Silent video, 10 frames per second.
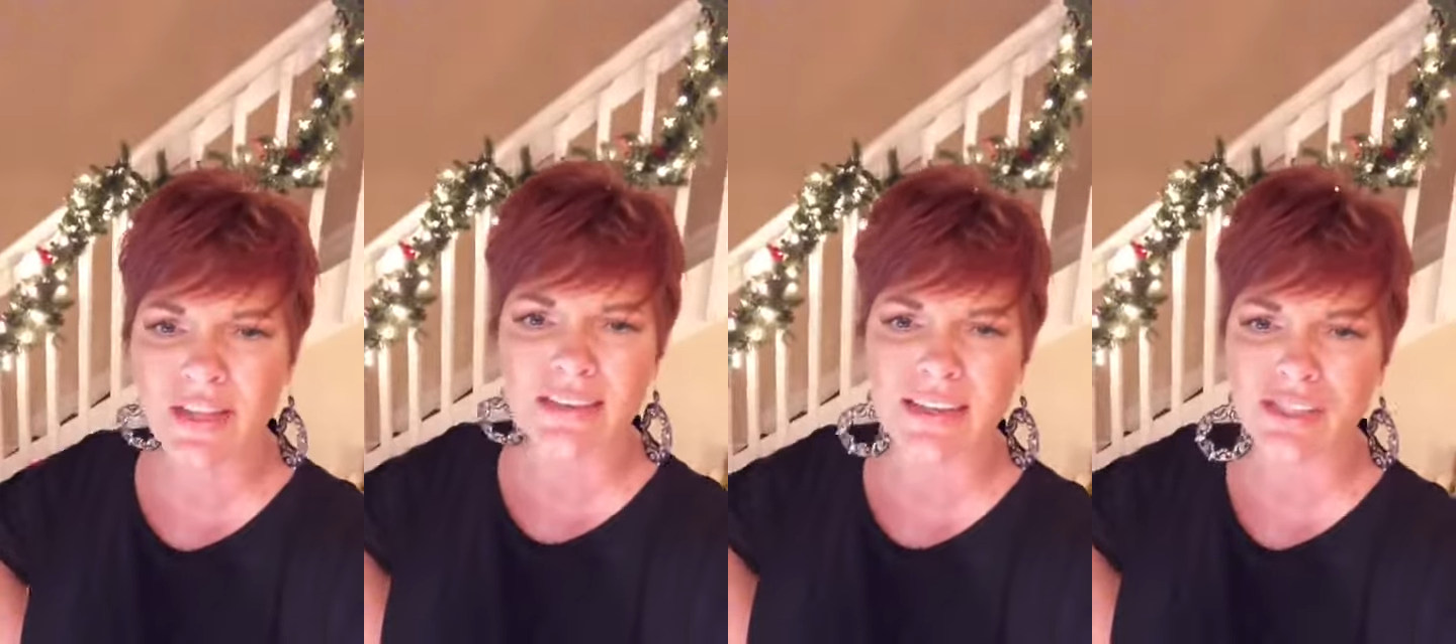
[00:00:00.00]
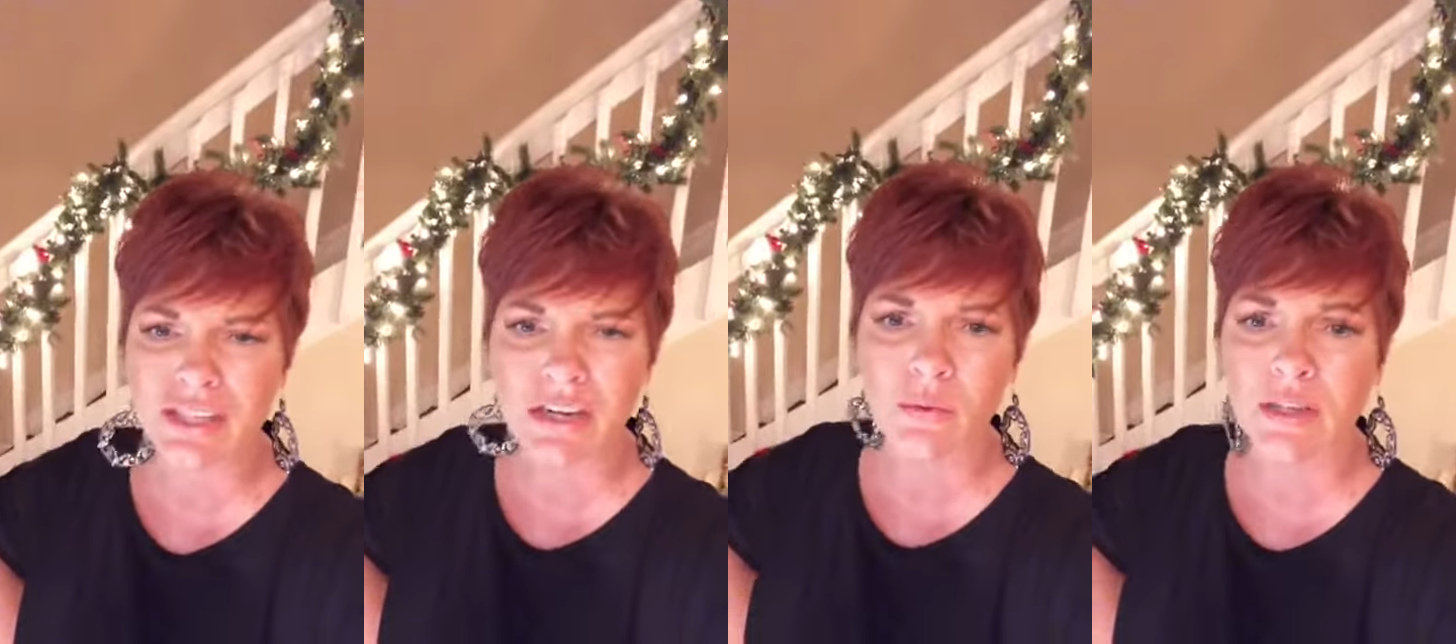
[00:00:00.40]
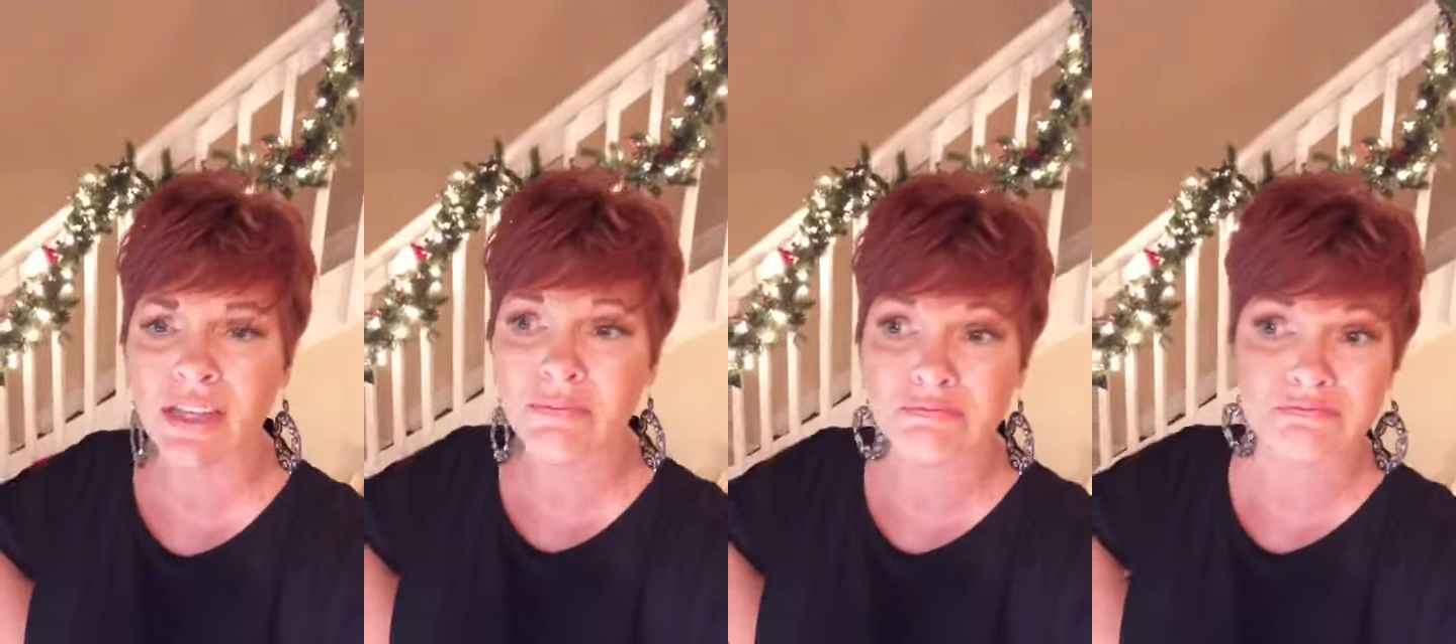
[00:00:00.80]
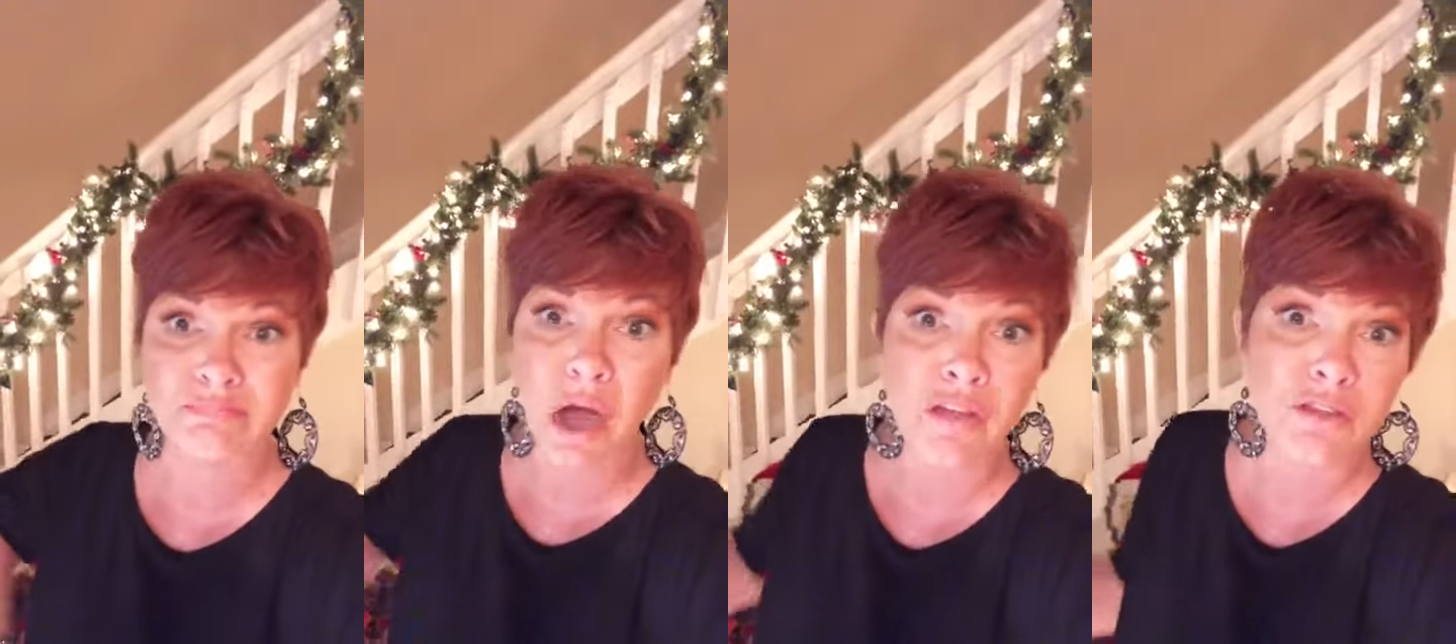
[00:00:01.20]
have let this year really
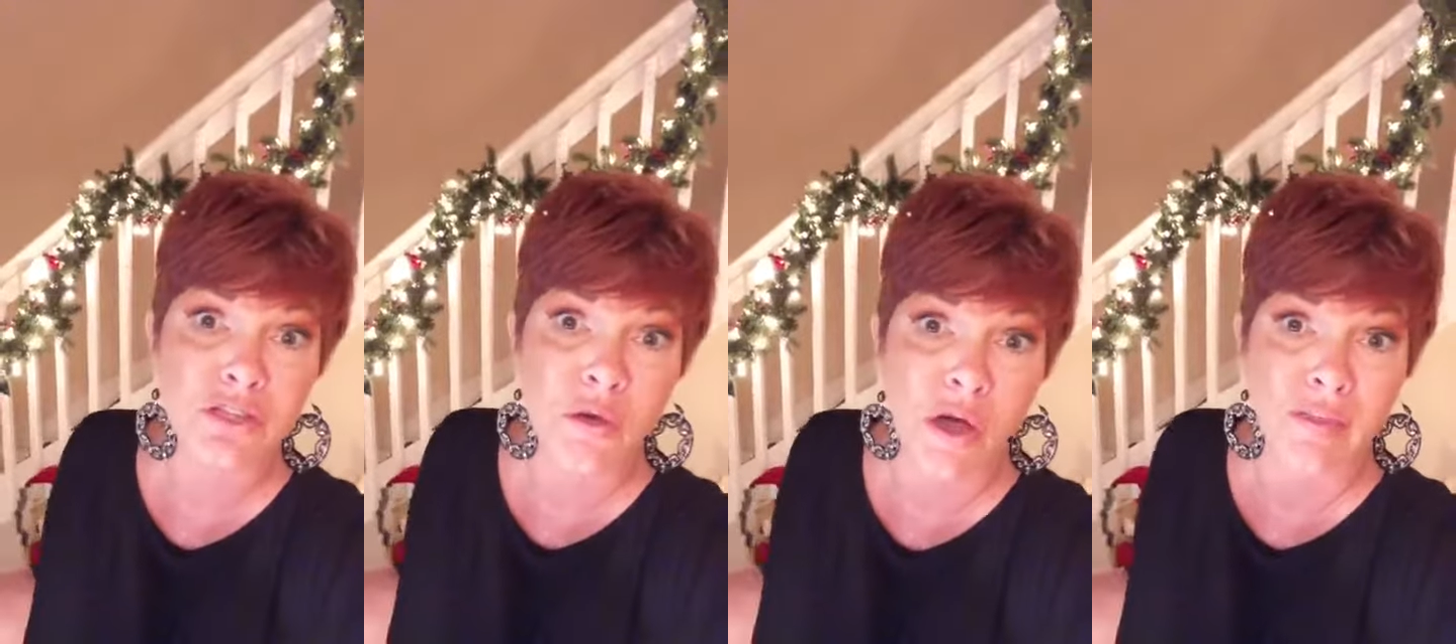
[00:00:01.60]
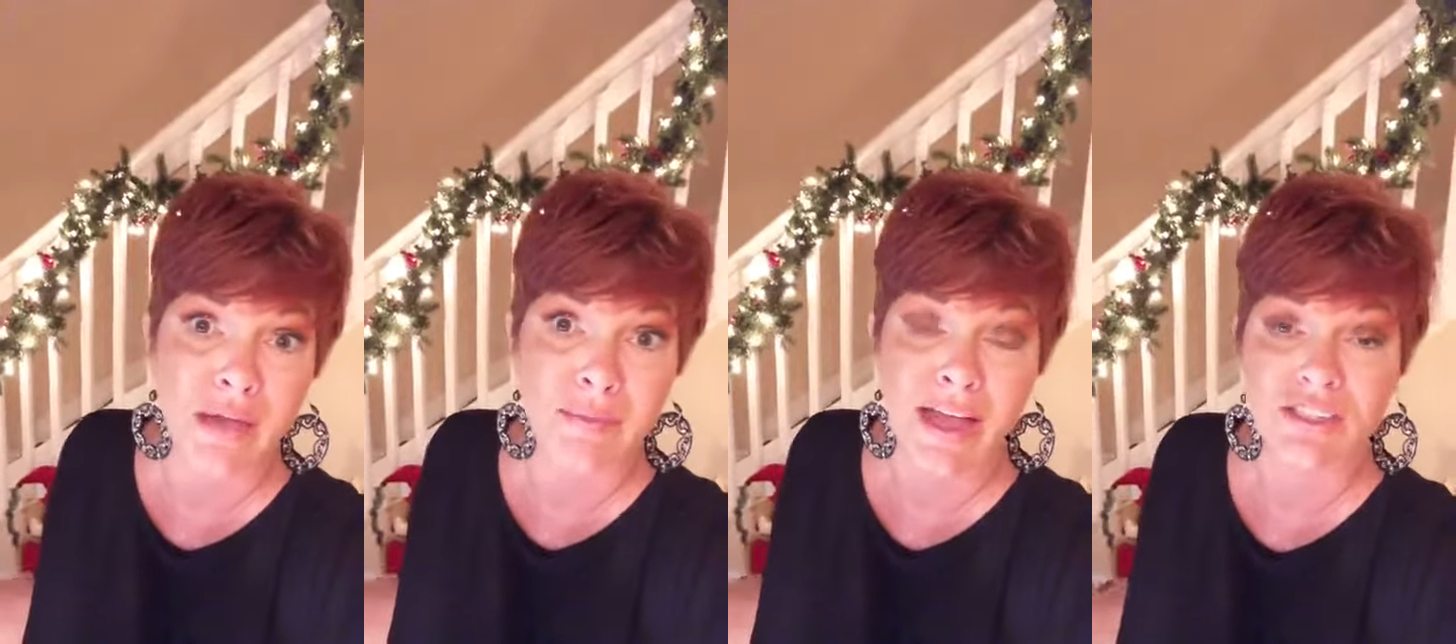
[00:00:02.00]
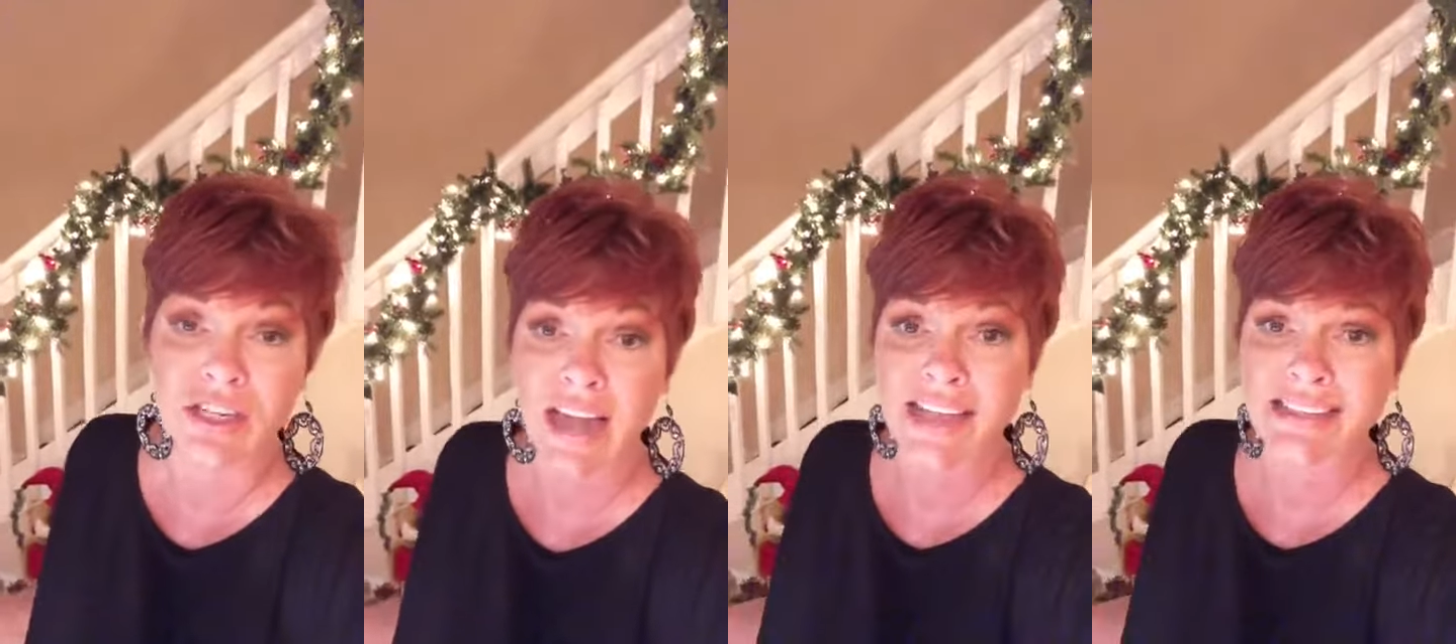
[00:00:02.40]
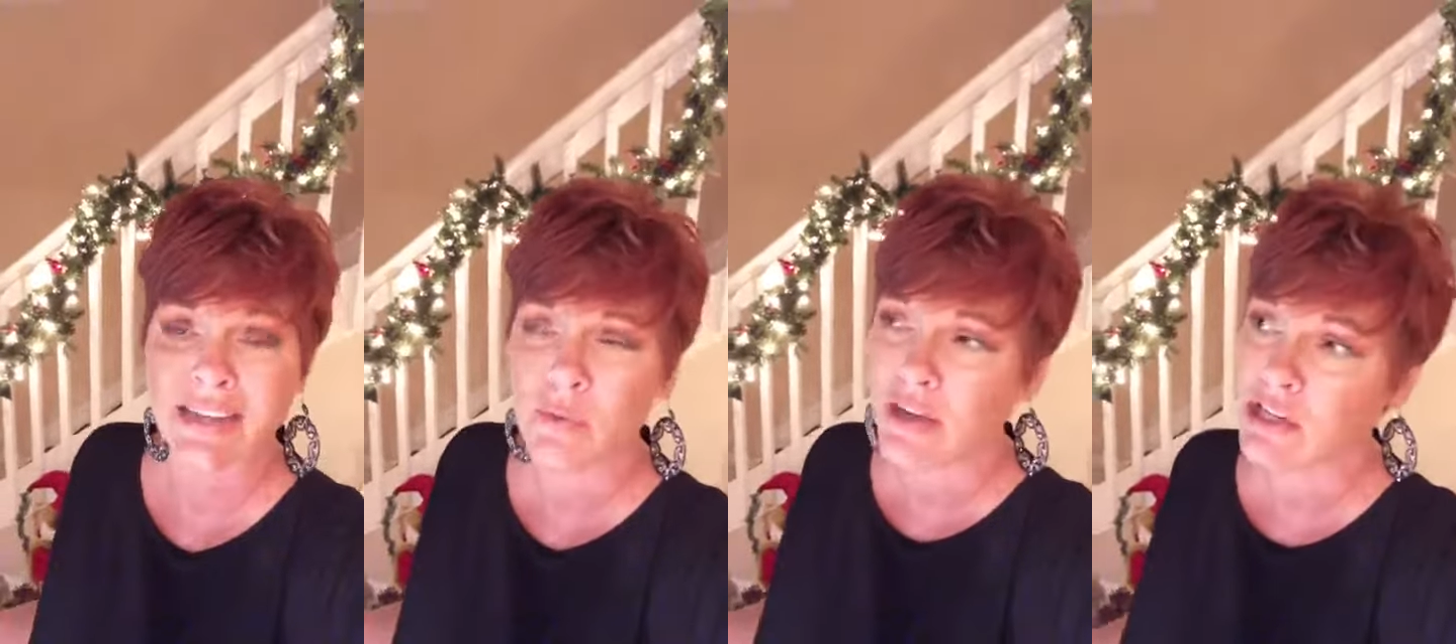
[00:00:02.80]
bother you all that much. And I
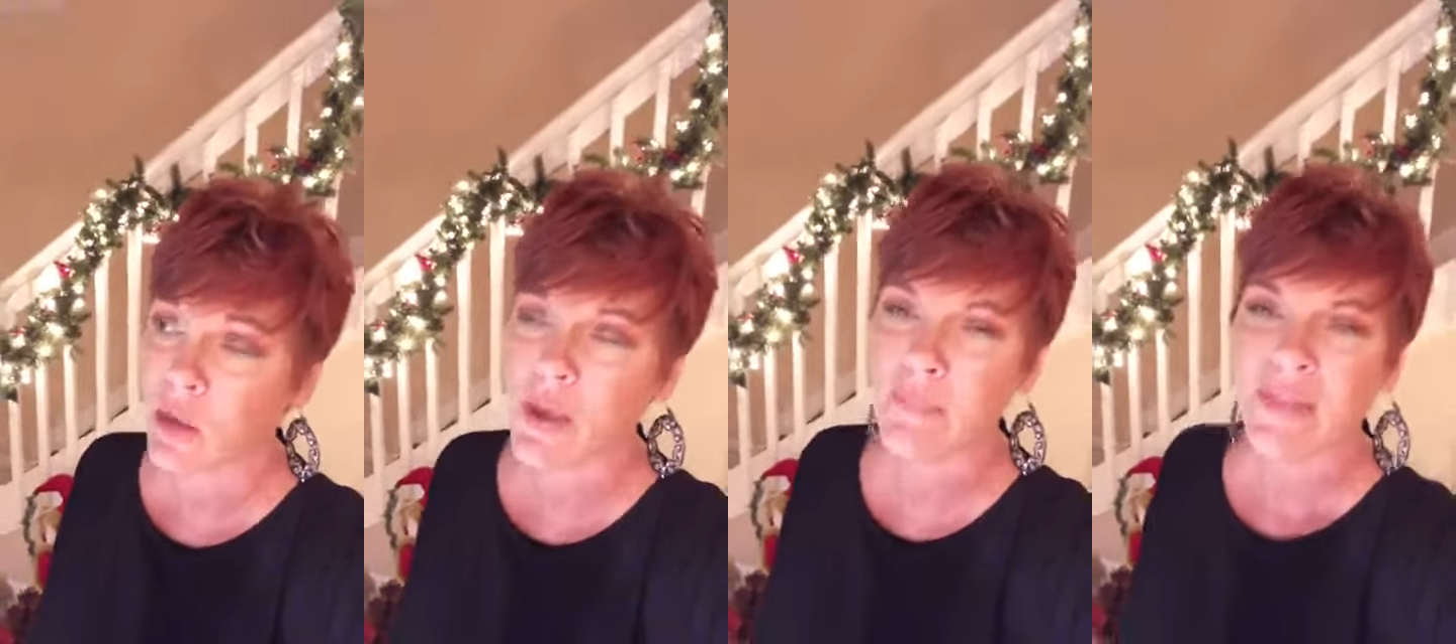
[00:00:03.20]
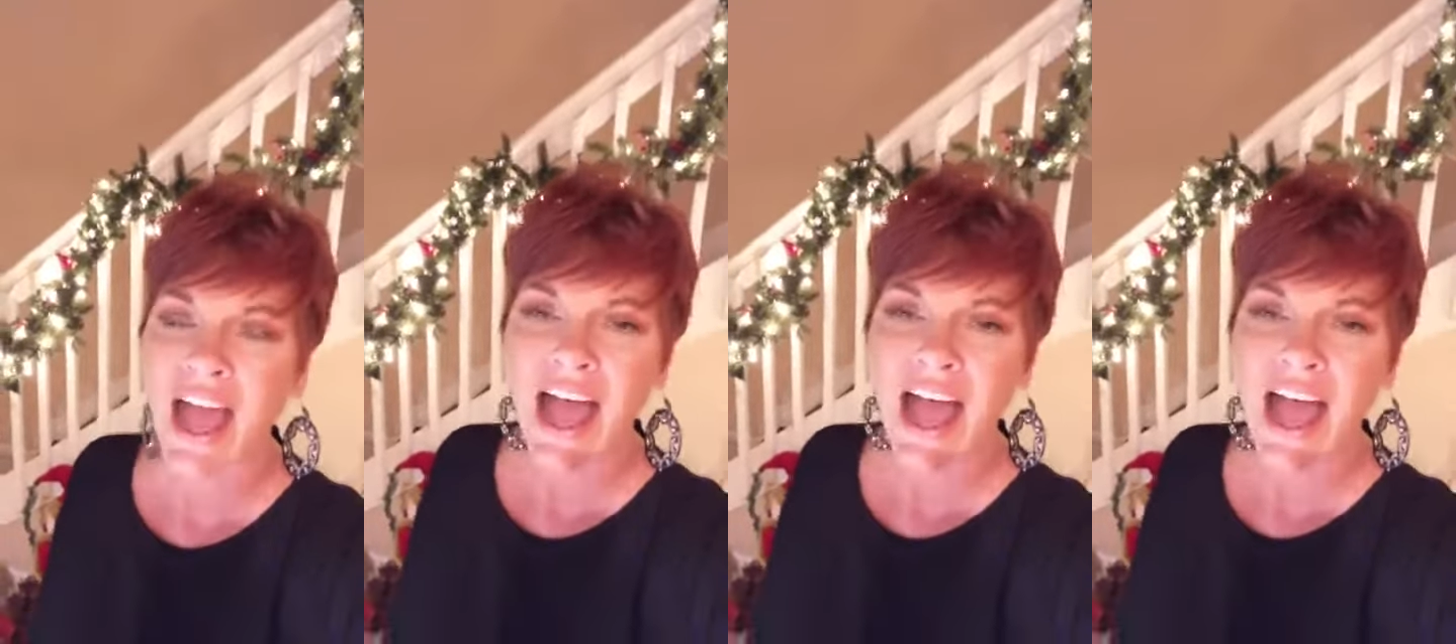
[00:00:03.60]
said, well, you know what?